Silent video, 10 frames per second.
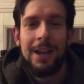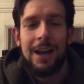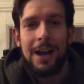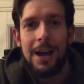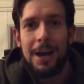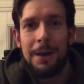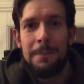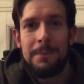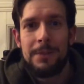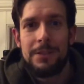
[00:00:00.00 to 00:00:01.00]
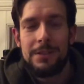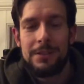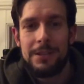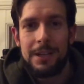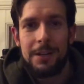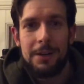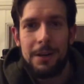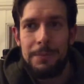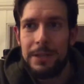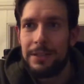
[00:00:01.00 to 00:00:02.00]
I've
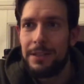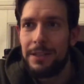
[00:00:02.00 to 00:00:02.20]
been